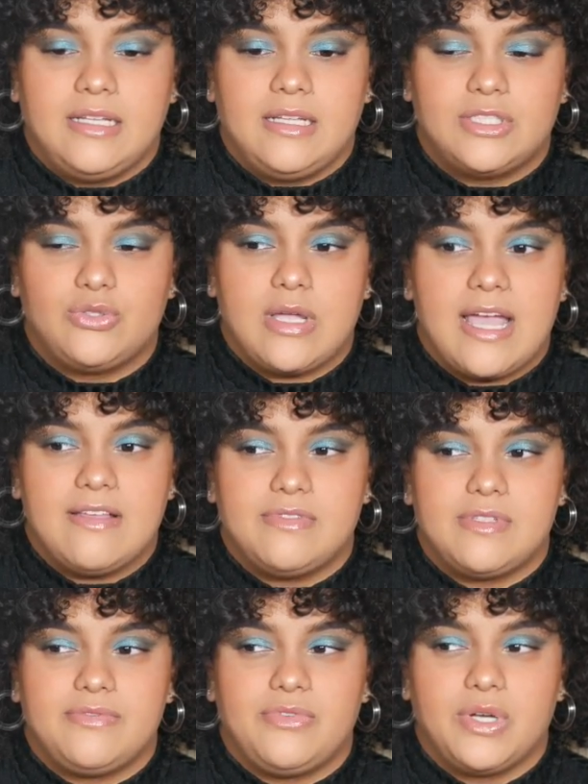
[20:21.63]

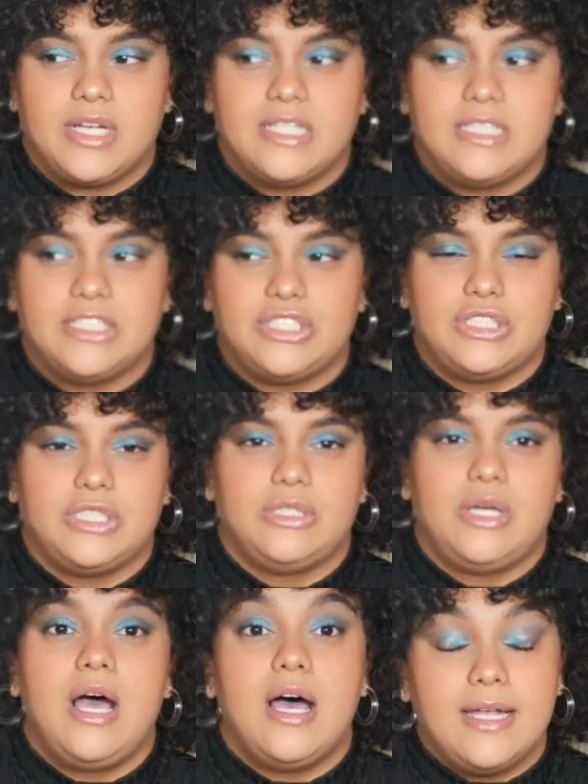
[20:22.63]
strives for unconditional
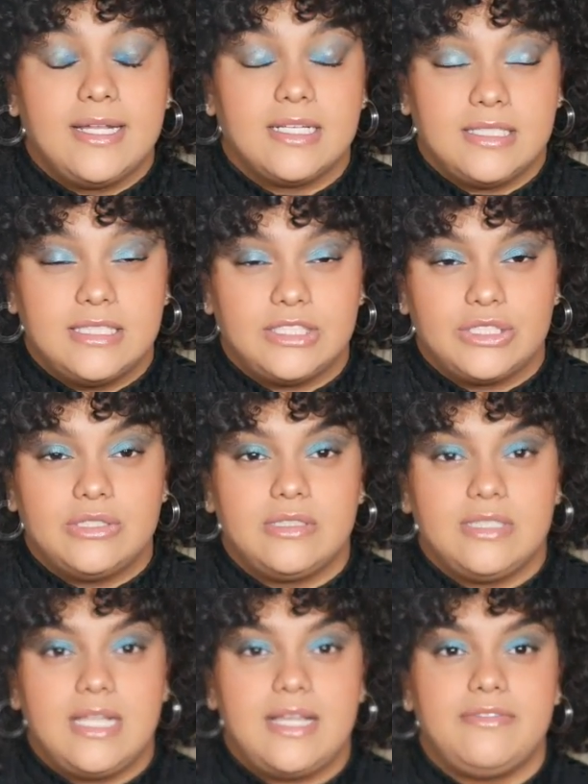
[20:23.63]

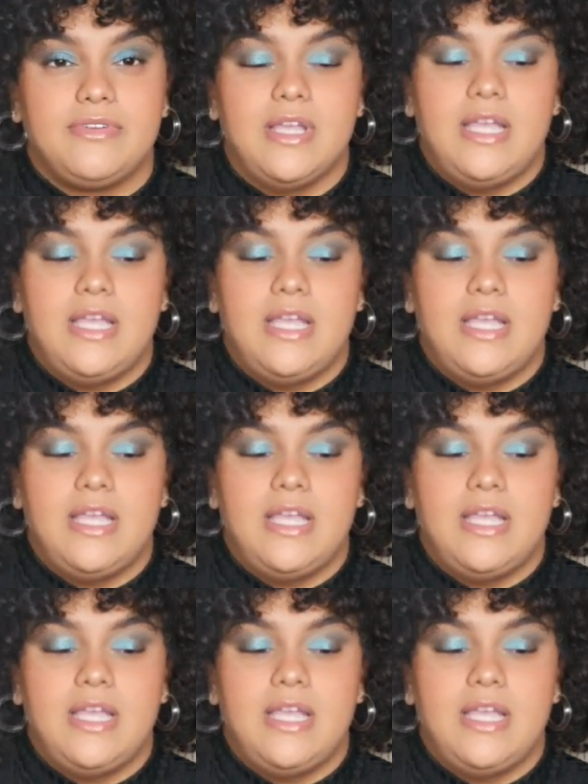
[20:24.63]
love.